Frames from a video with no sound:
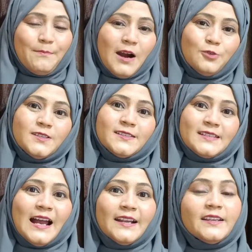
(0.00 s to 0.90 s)
about
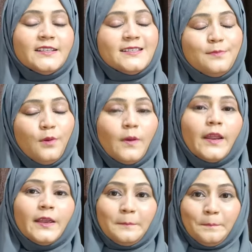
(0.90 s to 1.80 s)
sand is
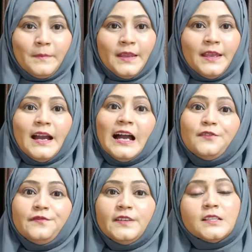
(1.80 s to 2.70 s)
boring.
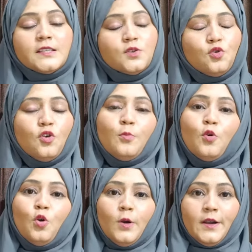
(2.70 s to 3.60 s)
I feel so
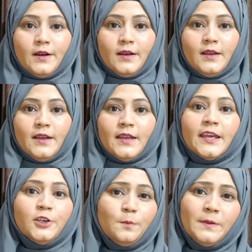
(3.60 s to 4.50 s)
bored.
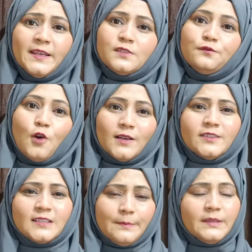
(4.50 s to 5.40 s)
Can you please
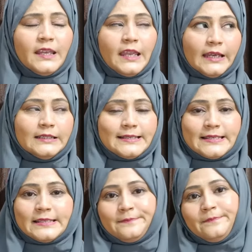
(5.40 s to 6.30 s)
watch something
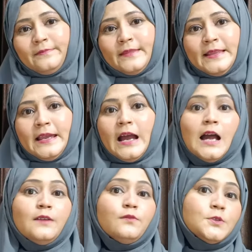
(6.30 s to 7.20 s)
else?
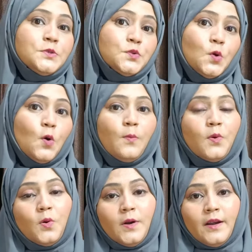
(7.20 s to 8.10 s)
I was so
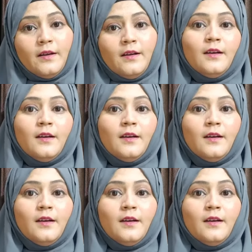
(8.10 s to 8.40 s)
bored